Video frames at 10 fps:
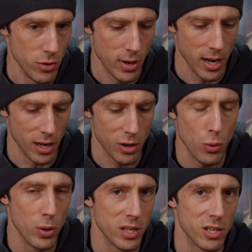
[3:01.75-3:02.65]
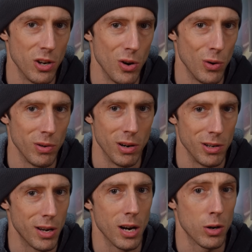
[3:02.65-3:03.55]
You get a coarse stone,
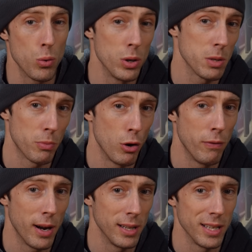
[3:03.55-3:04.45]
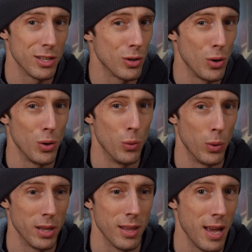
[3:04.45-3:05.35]
you get a coarse profiling stone
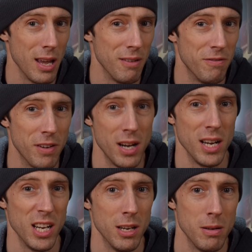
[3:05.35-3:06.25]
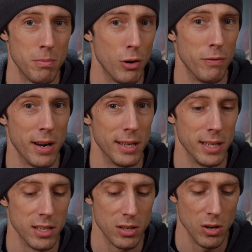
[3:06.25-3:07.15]
with a fine
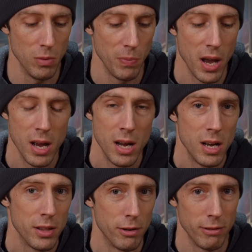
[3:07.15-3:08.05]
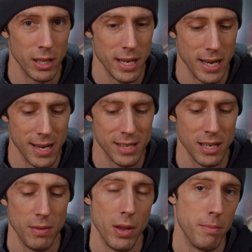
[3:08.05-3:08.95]
profiling stone. There really
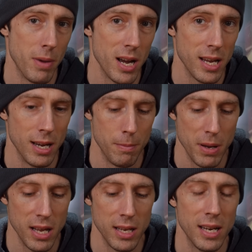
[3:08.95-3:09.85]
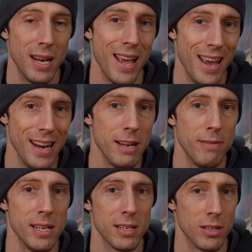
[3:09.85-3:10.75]
isn't, in my opinion, any
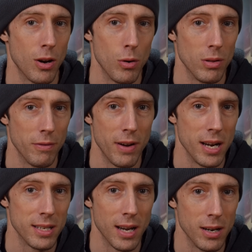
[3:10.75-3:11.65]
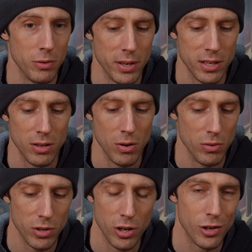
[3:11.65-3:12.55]
reason to go to the fine side on this stone.
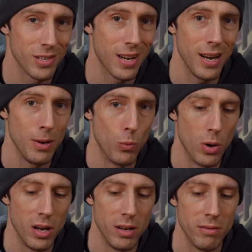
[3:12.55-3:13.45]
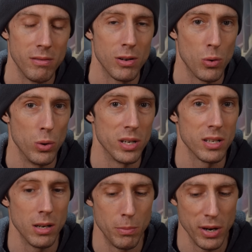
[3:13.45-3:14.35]
So you're just getting one coarse
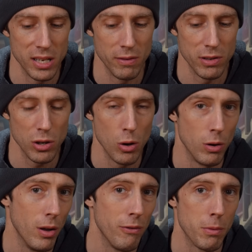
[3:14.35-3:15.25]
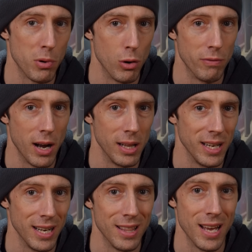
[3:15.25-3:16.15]
abrasive stone for
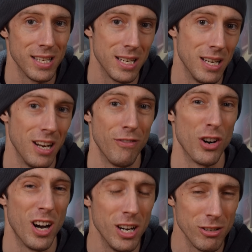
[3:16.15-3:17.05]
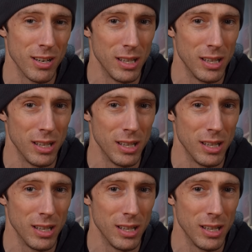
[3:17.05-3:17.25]
profiling and that's it. And for one hundred